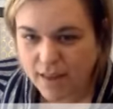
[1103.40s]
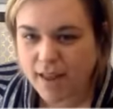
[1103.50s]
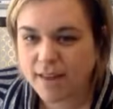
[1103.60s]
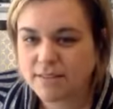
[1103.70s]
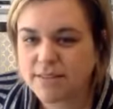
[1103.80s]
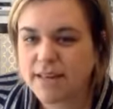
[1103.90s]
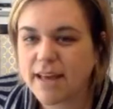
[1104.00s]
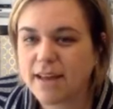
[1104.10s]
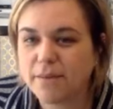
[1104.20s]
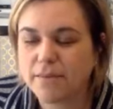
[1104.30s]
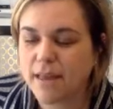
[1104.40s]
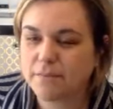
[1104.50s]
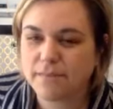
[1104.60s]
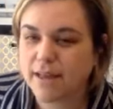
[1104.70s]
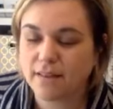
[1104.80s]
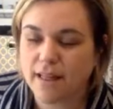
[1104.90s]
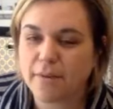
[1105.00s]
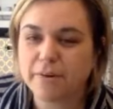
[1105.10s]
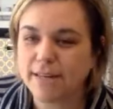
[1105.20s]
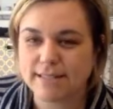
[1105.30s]
and they came they
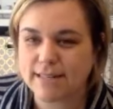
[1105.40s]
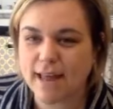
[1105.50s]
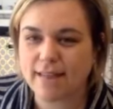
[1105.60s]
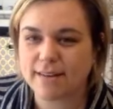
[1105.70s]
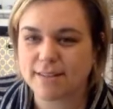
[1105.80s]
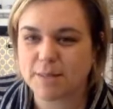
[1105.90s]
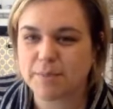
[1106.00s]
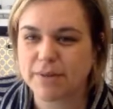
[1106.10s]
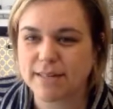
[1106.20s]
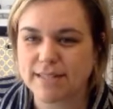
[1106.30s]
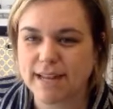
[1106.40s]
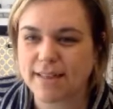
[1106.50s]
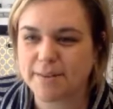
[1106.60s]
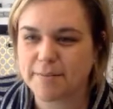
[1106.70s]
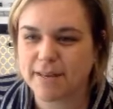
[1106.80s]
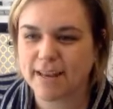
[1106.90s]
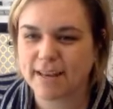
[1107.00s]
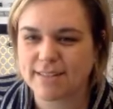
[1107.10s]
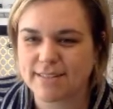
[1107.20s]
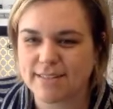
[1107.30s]
collaborated together to put it together
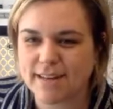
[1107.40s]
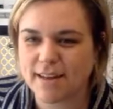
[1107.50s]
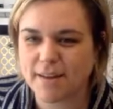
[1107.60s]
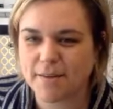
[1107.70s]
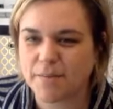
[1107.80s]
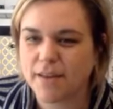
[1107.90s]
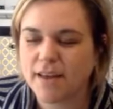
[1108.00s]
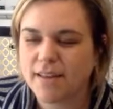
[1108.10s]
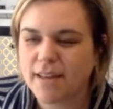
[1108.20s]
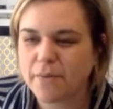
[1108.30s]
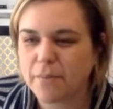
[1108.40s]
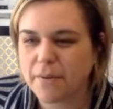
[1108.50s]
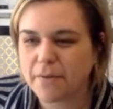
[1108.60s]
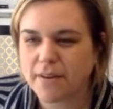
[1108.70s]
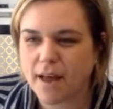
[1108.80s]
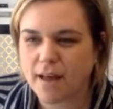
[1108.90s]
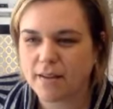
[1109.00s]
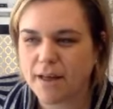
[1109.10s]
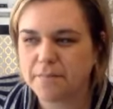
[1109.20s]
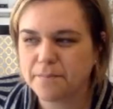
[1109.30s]
because um, they were both
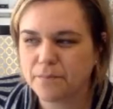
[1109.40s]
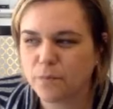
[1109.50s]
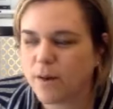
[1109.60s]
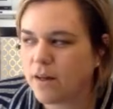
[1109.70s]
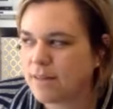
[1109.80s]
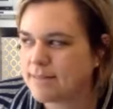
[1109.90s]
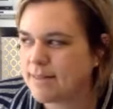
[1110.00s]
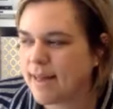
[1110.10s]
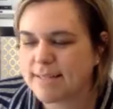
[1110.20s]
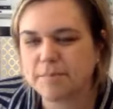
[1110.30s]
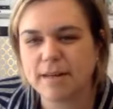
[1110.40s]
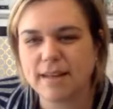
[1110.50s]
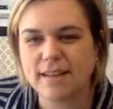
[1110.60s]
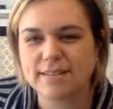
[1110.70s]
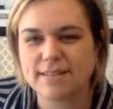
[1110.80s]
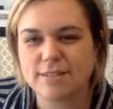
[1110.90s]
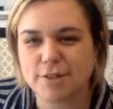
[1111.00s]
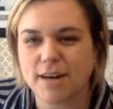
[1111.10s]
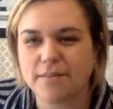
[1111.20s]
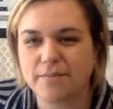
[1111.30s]
kind of like hmm, well it's last minute let's
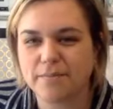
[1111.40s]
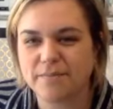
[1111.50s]
try to